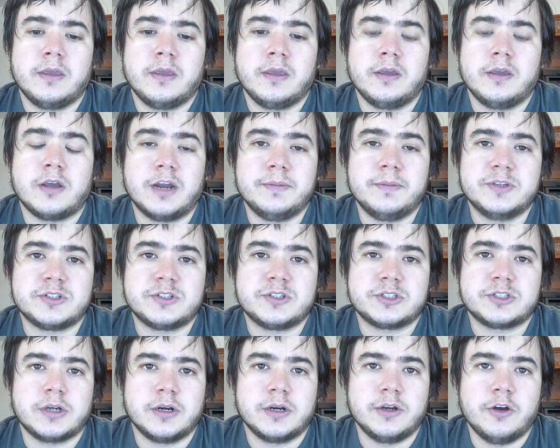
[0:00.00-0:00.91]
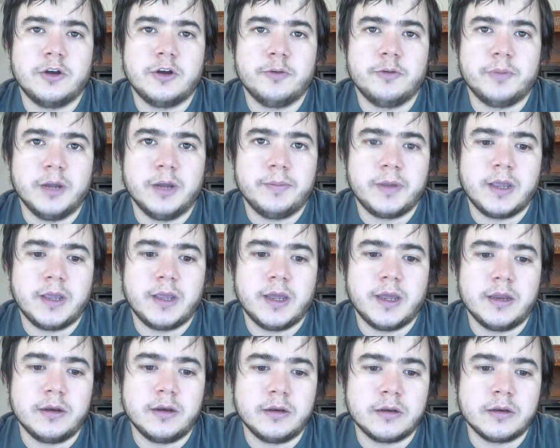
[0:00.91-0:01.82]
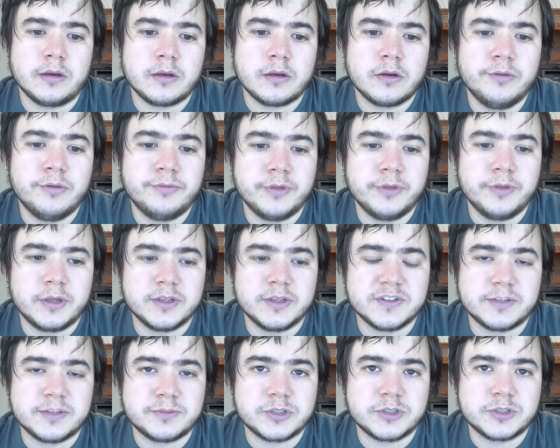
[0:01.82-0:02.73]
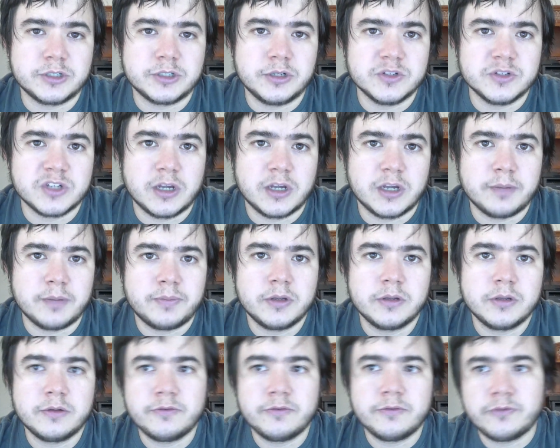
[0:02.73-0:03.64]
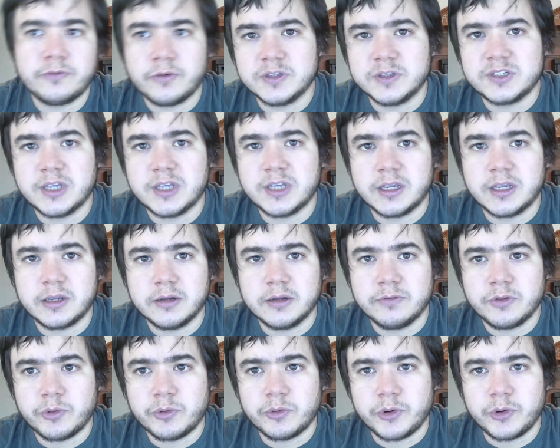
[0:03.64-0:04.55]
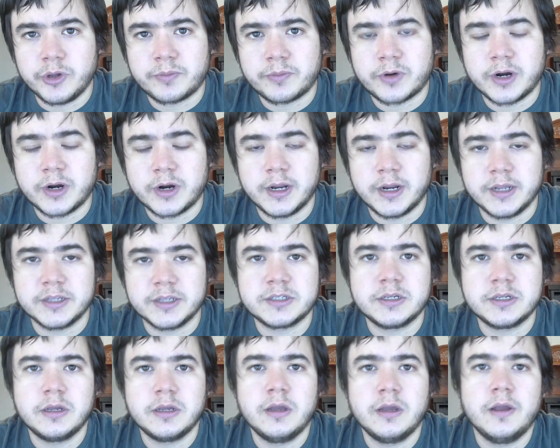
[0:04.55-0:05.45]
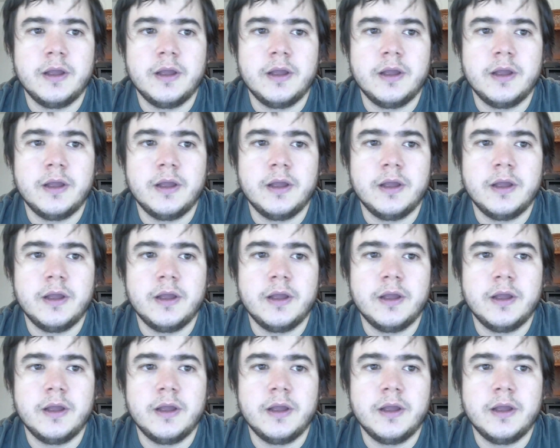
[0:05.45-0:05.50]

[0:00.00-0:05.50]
Economies are starting to open up again. Hopefully consumption goes up for the sake of the oil price,